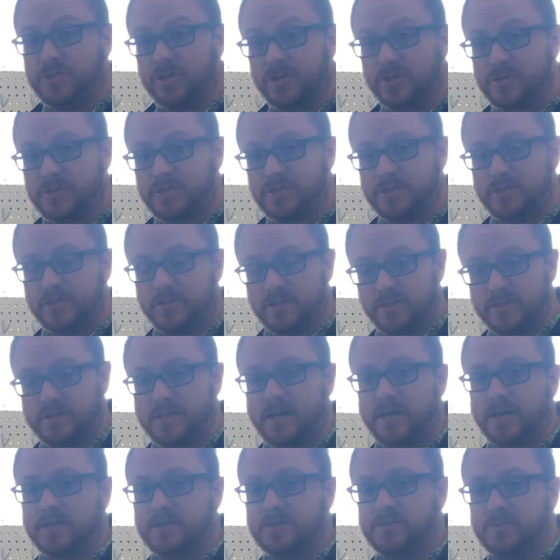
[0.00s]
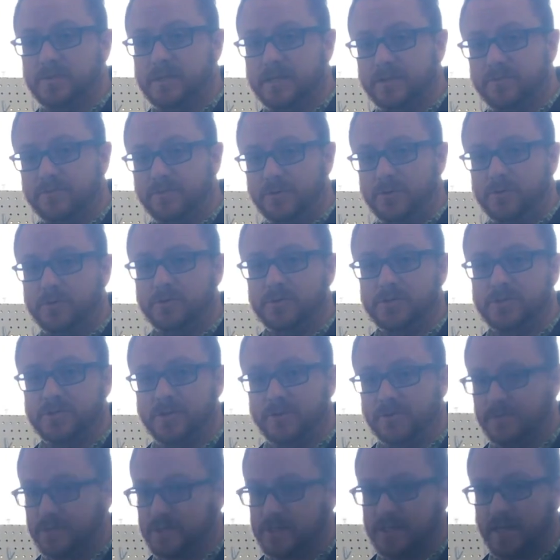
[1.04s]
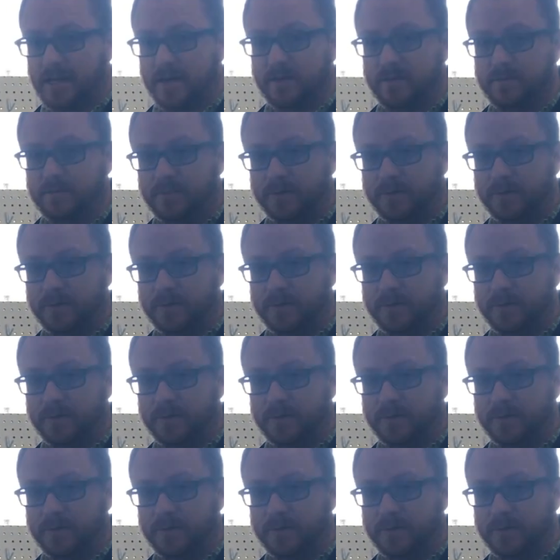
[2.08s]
just the sockets we need for doing a service, not a